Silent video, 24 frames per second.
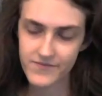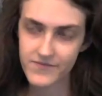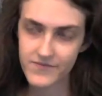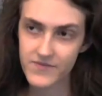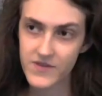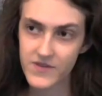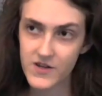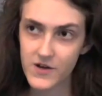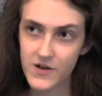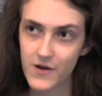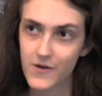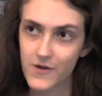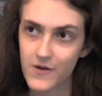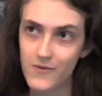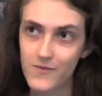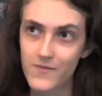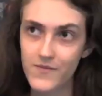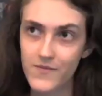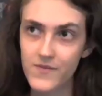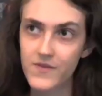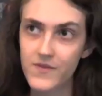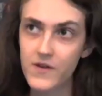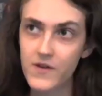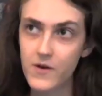
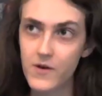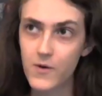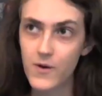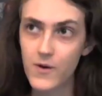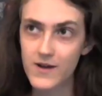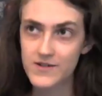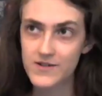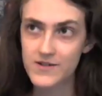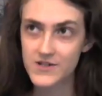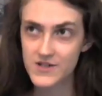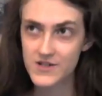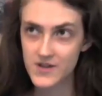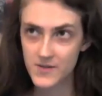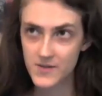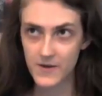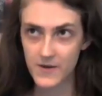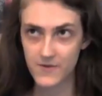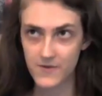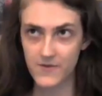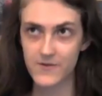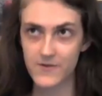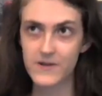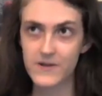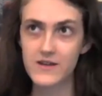your question
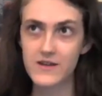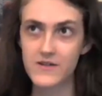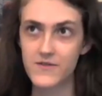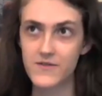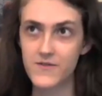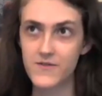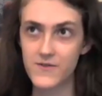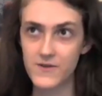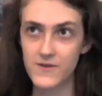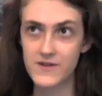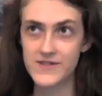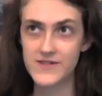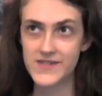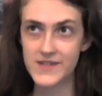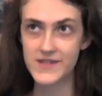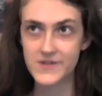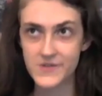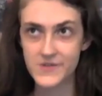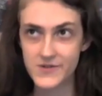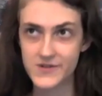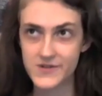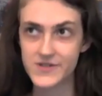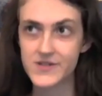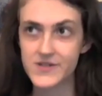about grief is
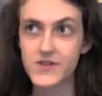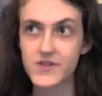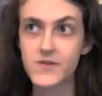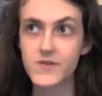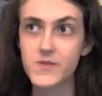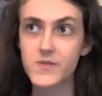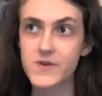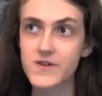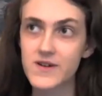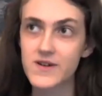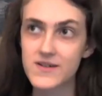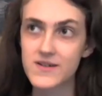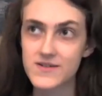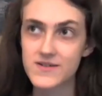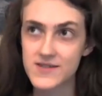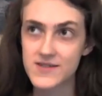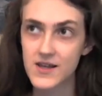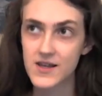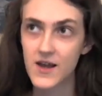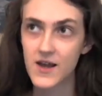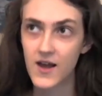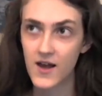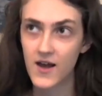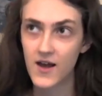interesting
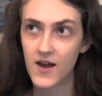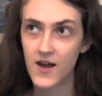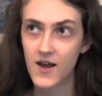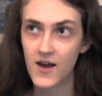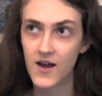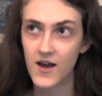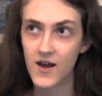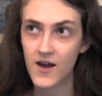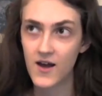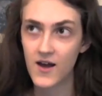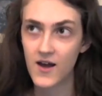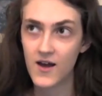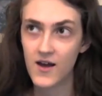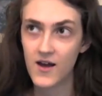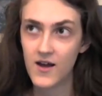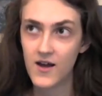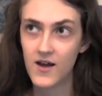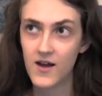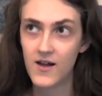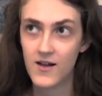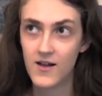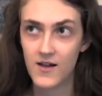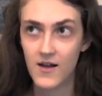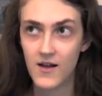because,
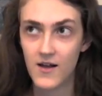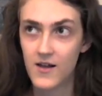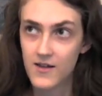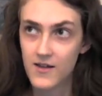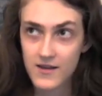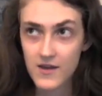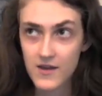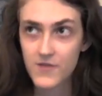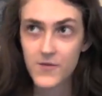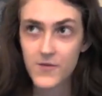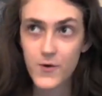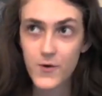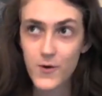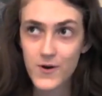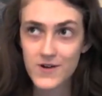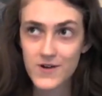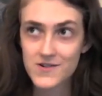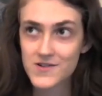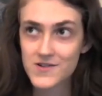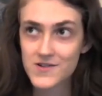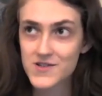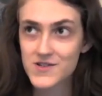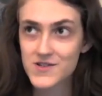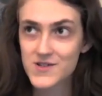like, of
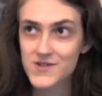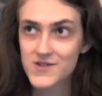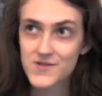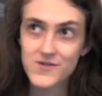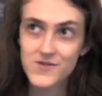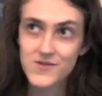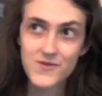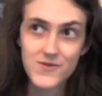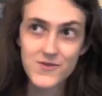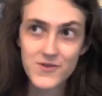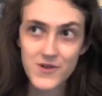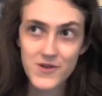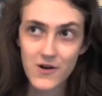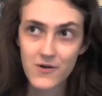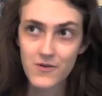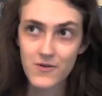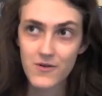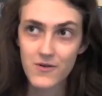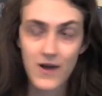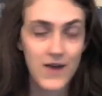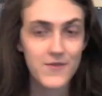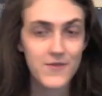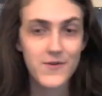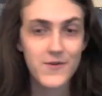course,
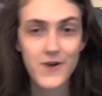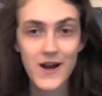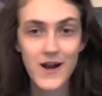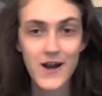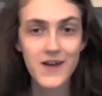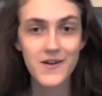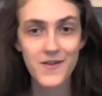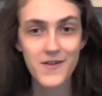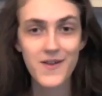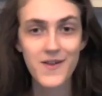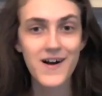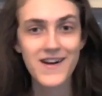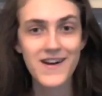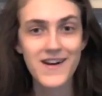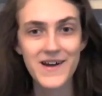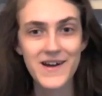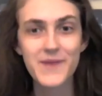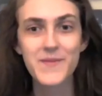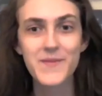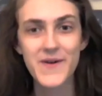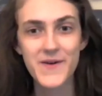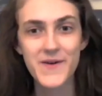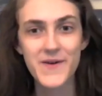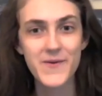I've cried a lot
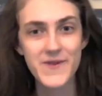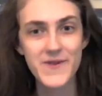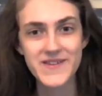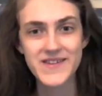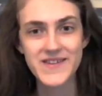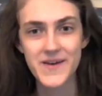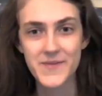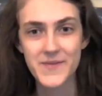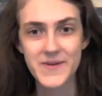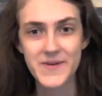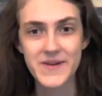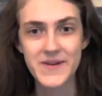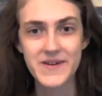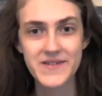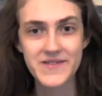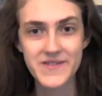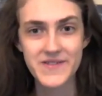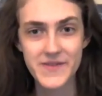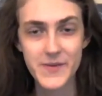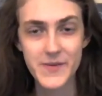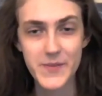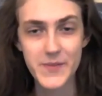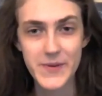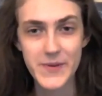about what's happening
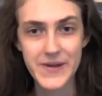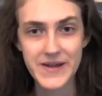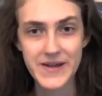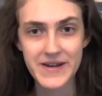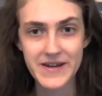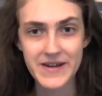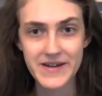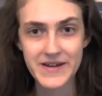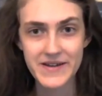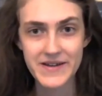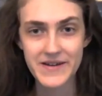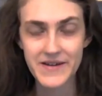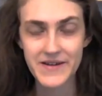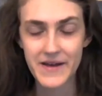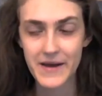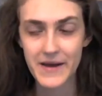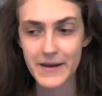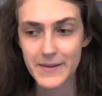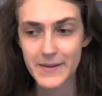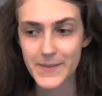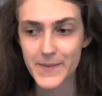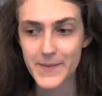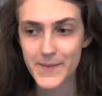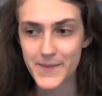to the planet,
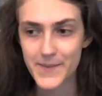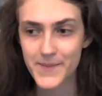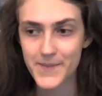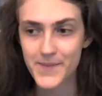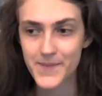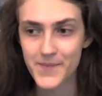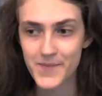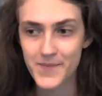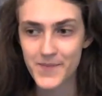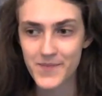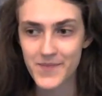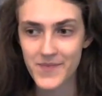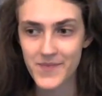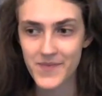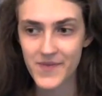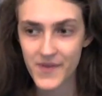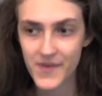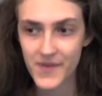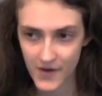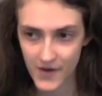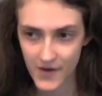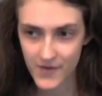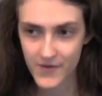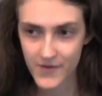
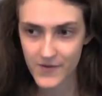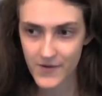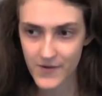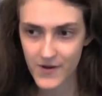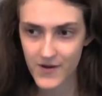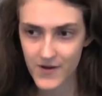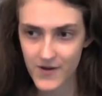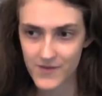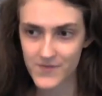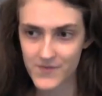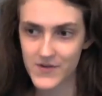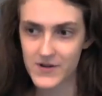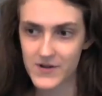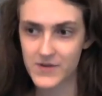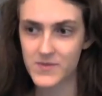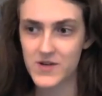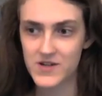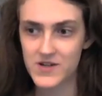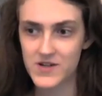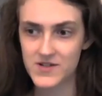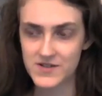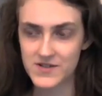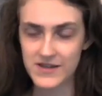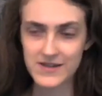although not very
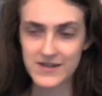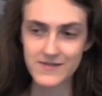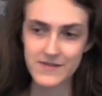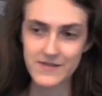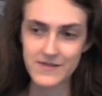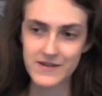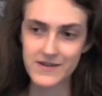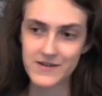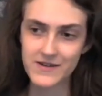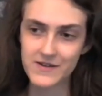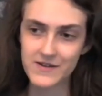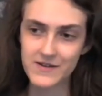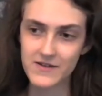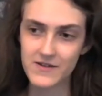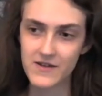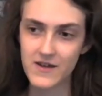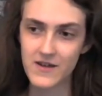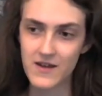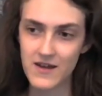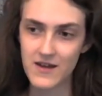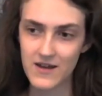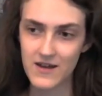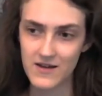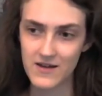much lately.
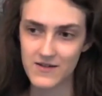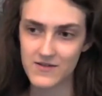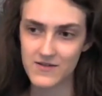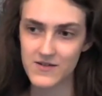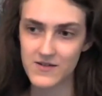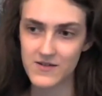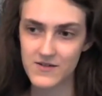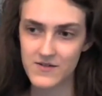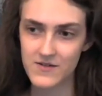And